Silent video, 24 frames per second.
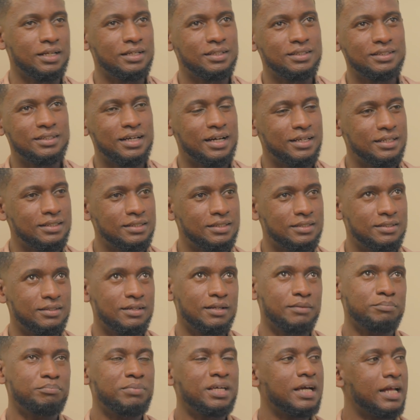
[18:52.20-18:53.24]
And
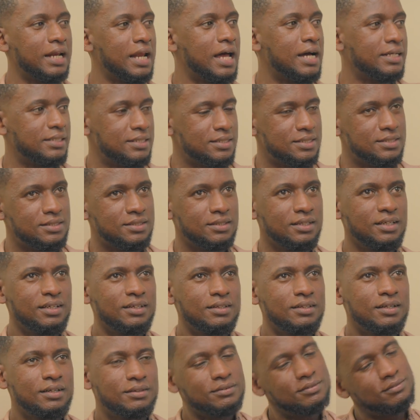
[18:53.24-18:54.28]
being an artist,
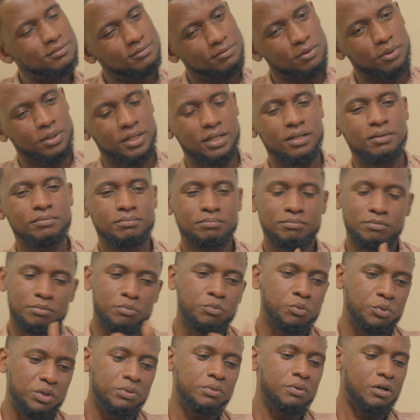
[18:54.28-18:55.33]
okay,
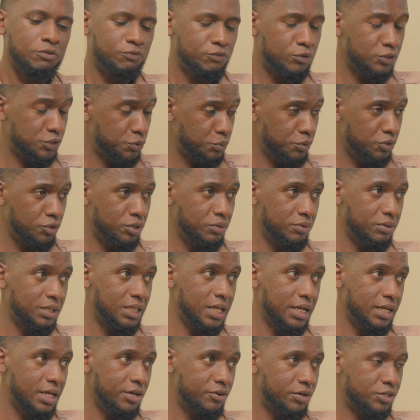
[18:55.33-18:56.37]
with
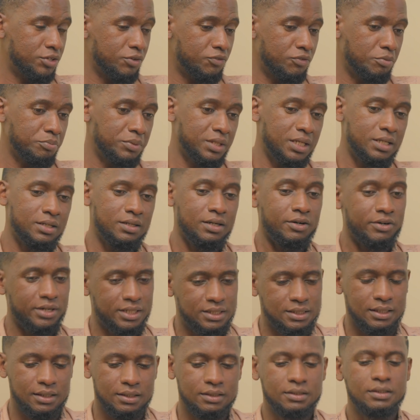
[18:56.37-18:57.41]
the direction from the
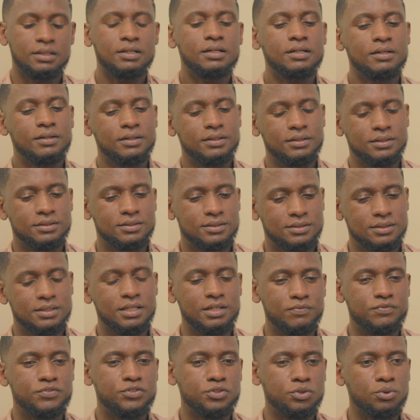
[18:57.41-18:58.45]
director, it
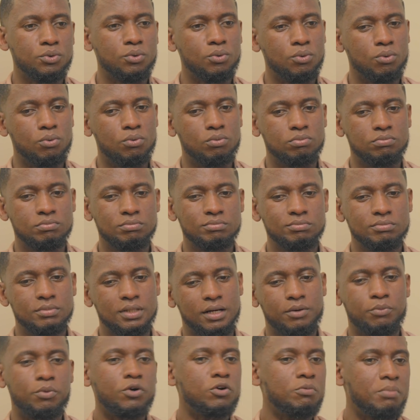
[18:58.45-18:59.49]
gives you
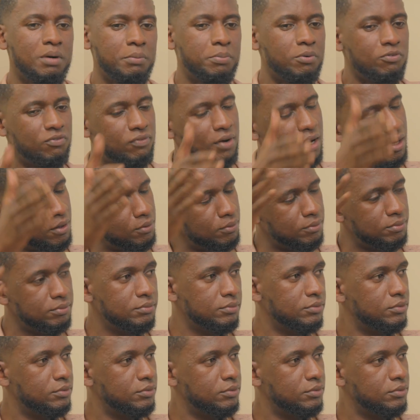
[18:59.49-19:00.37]
a roadmap of how